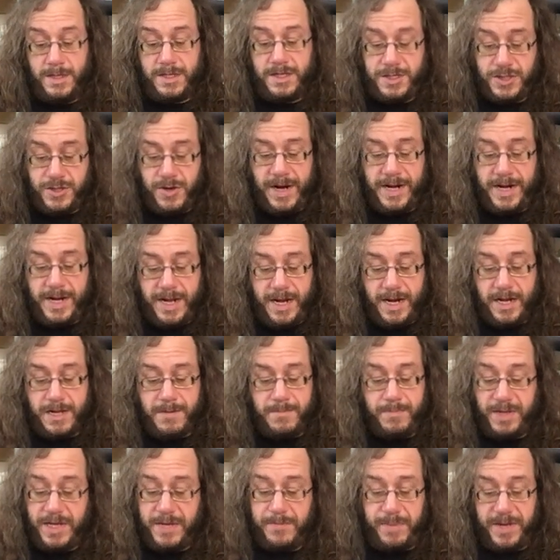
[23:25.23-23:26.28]
Just trying to get a
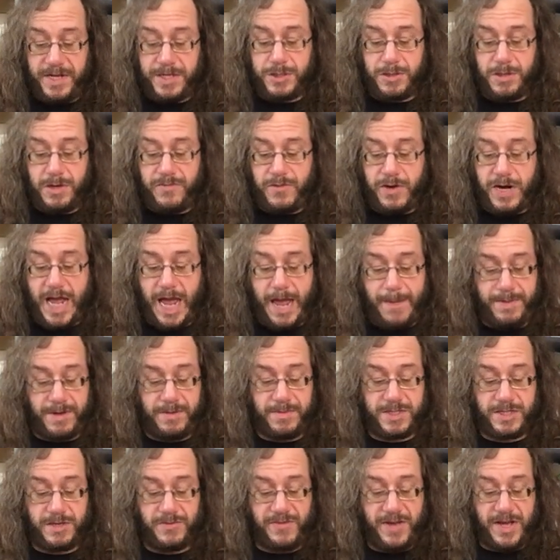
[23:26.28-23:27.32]
complete picture of what
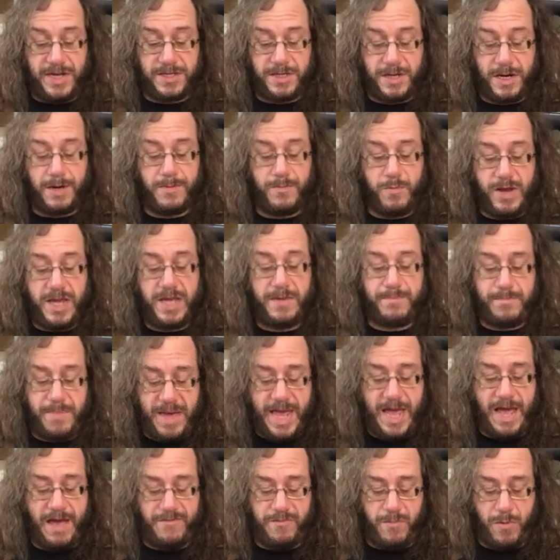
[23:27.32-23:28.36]
happened, Mr. Fantar. We
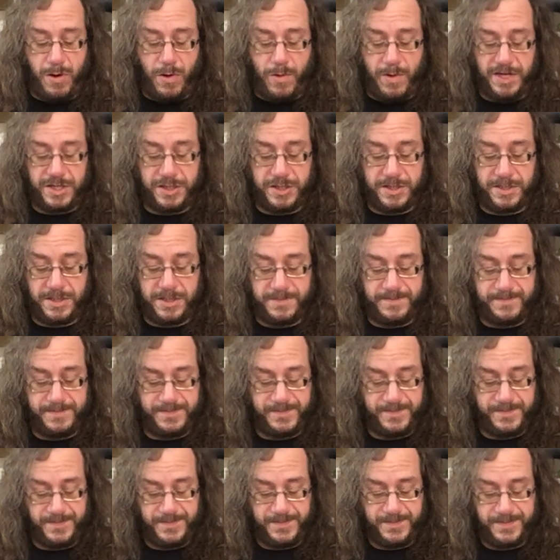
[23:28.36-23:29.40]
may have more questions.
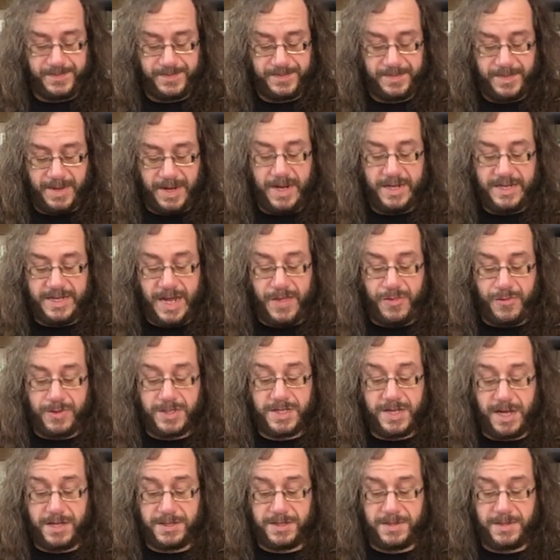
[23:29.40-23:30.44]

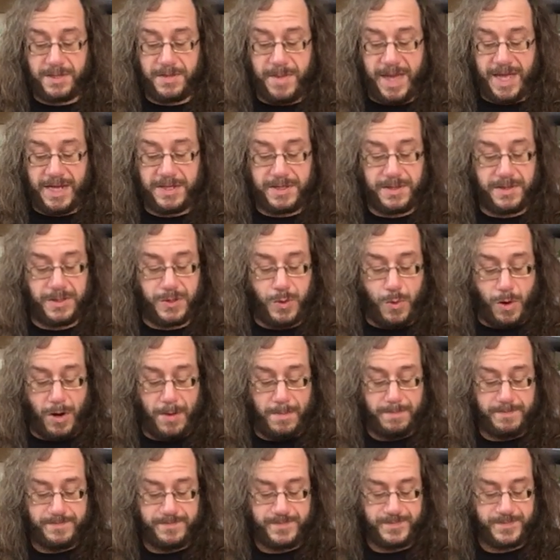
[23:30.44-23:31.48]
Danthres hustled the man to the door.